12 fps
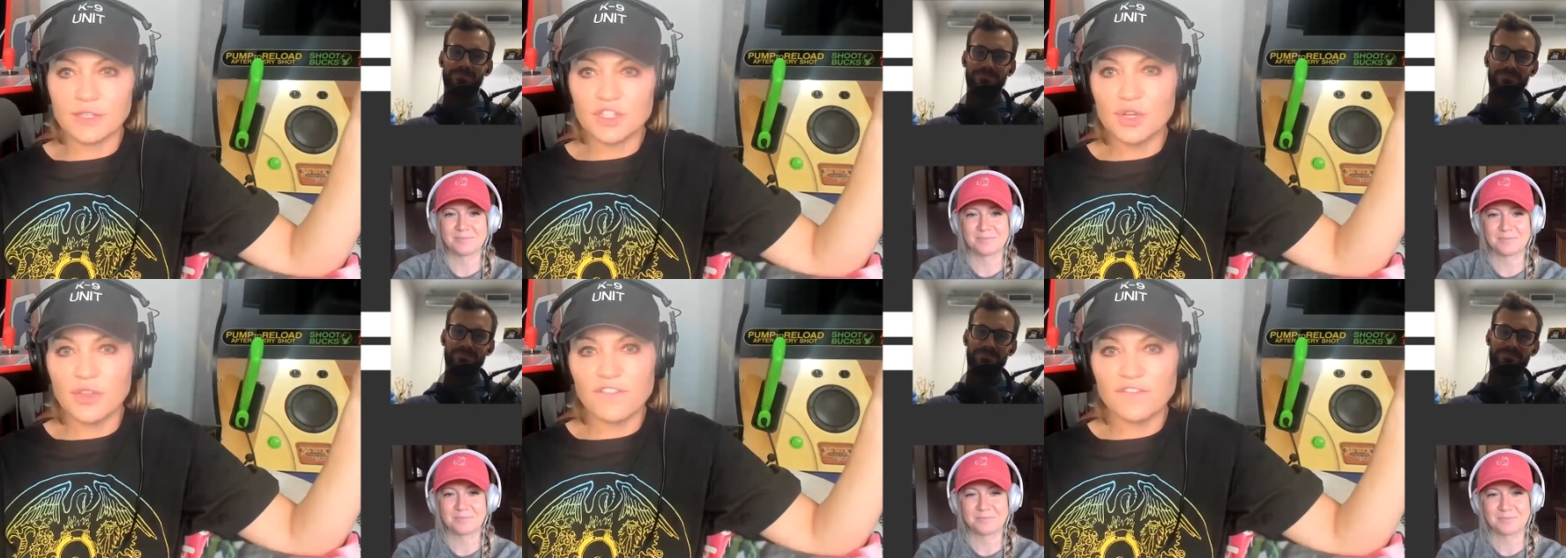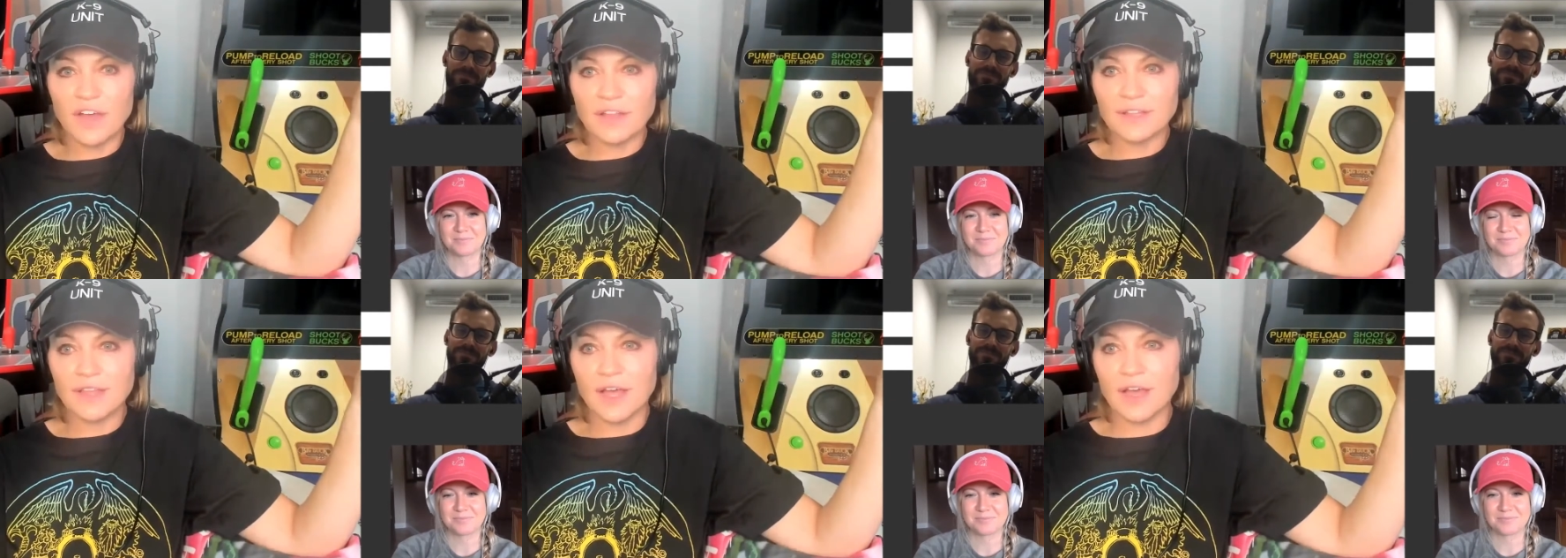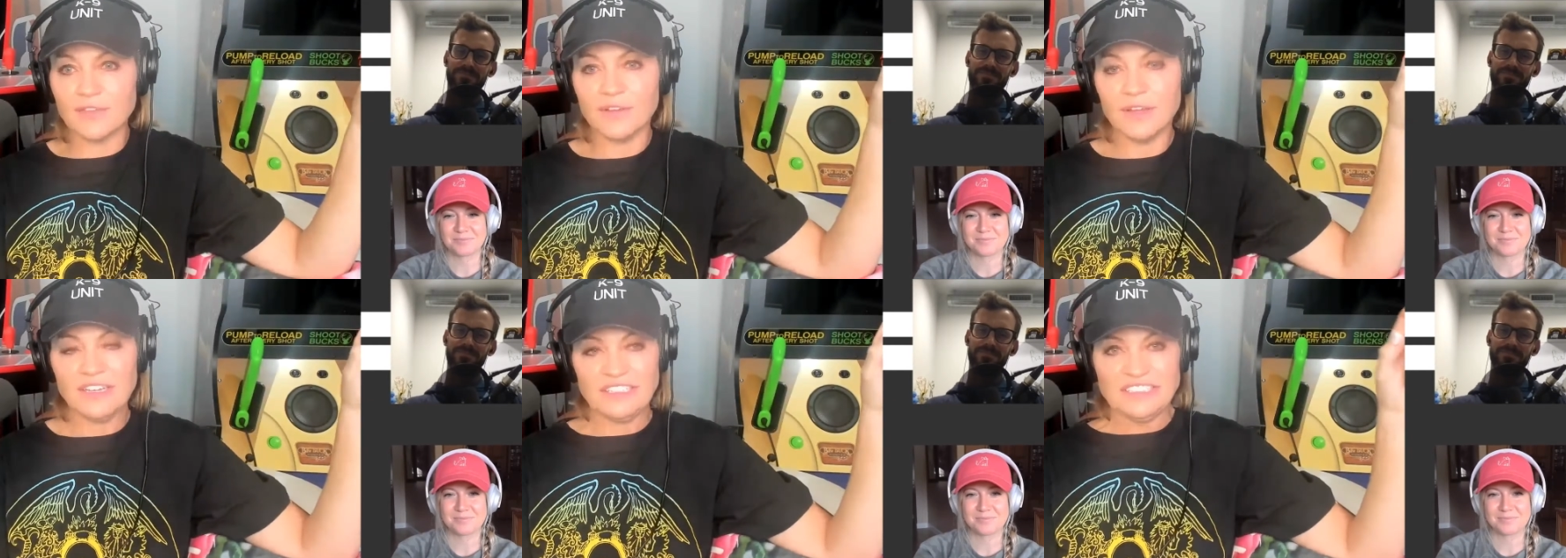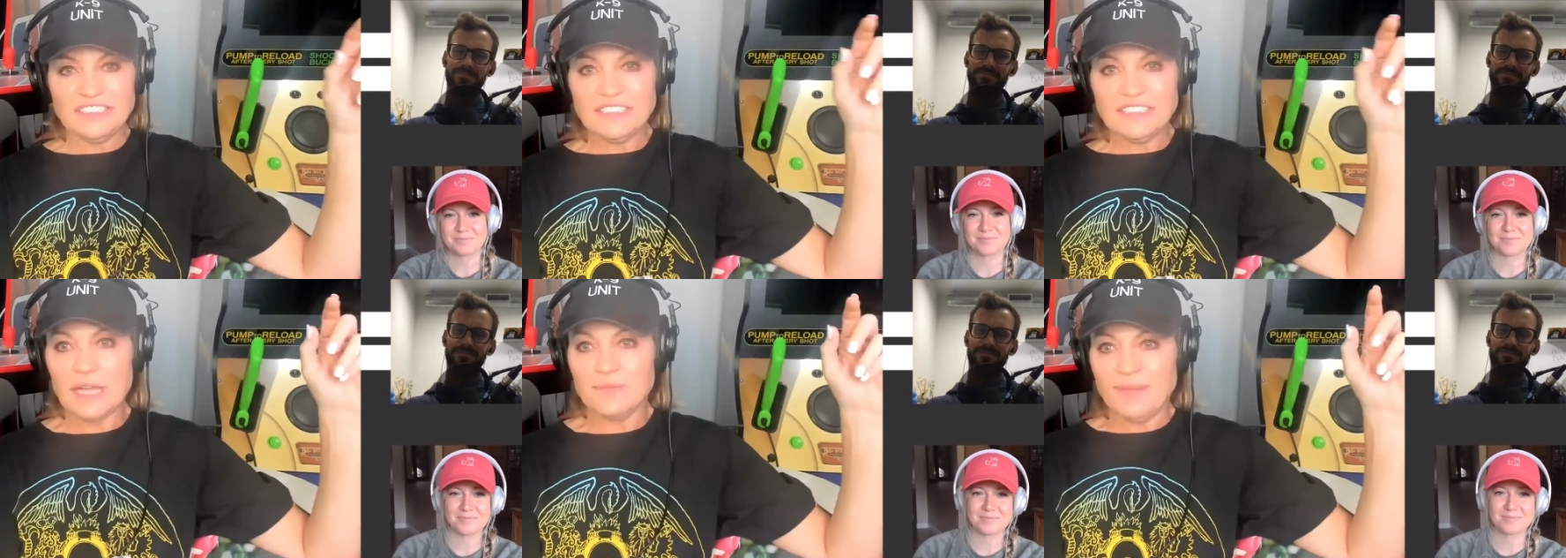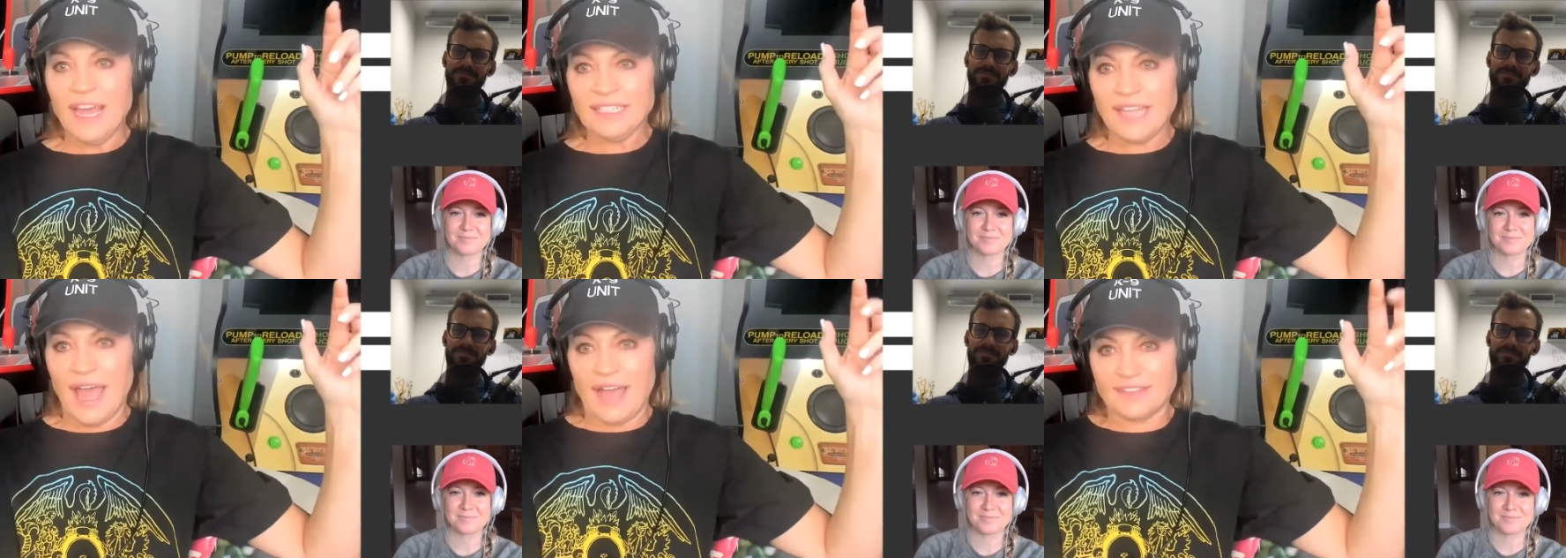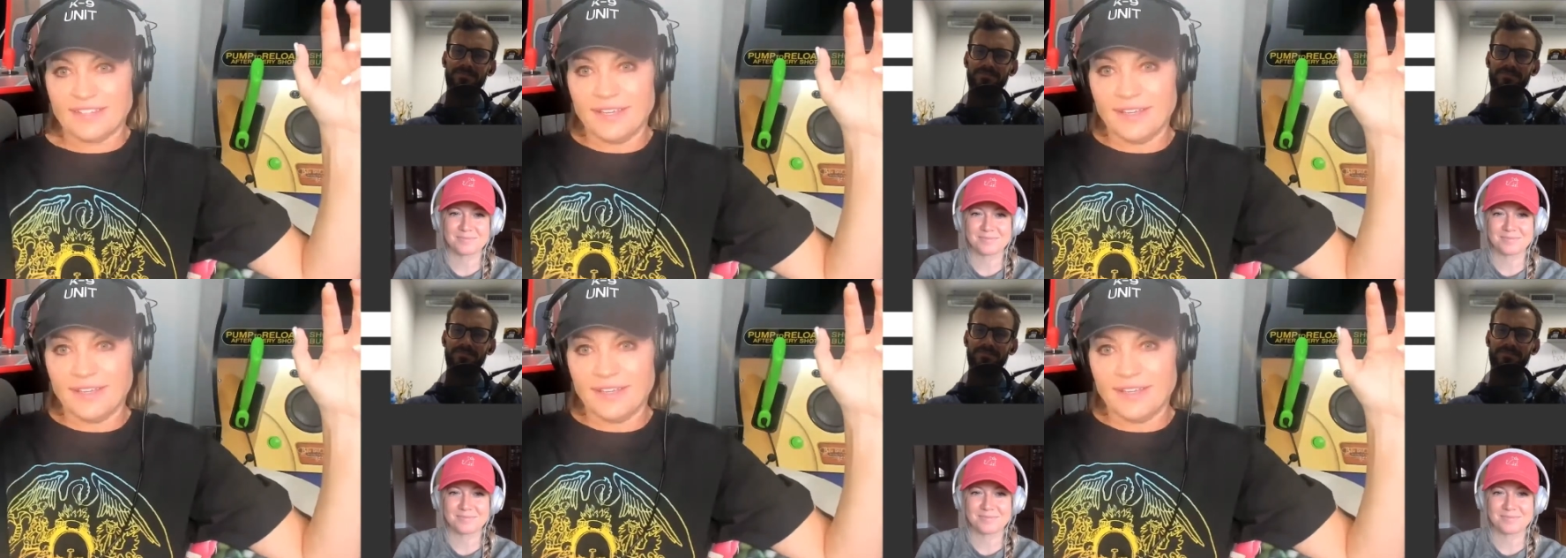Speaker 1: the two that fell in love and made that.